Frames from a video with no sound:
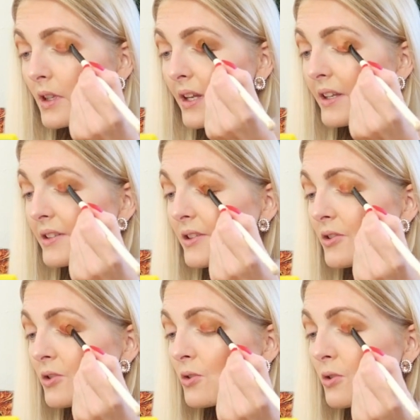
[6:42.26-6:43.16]
And this
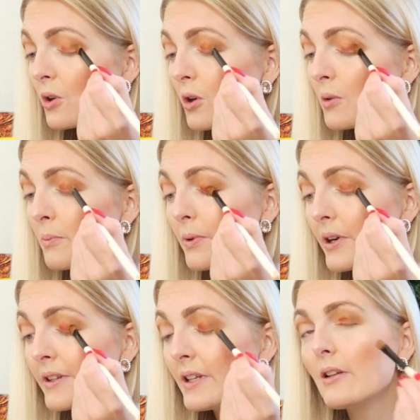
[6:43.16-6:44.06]
is so
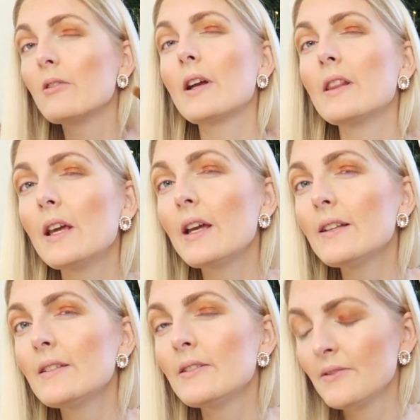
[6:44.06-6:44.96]
pretty. Look at that.